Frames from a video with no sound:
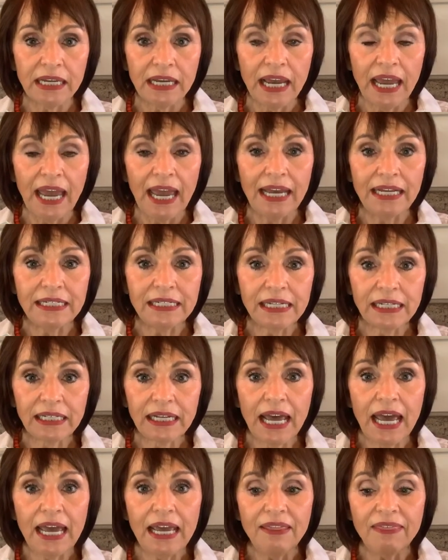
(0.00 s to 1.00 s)
and
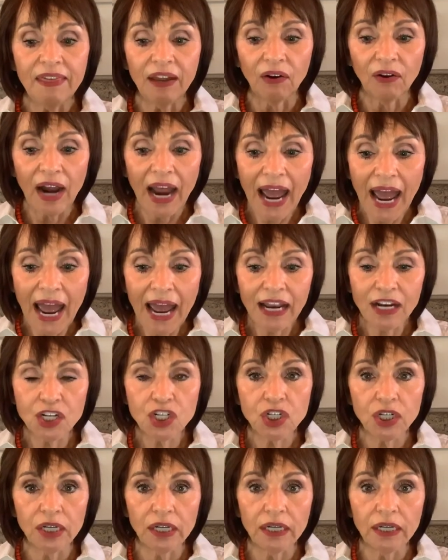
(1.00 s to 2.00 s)
delay their
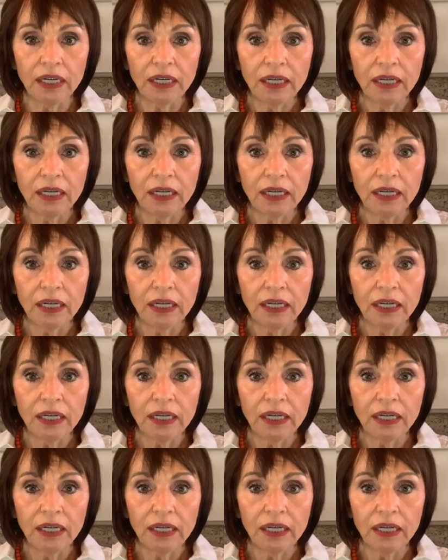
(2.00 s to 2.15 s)
action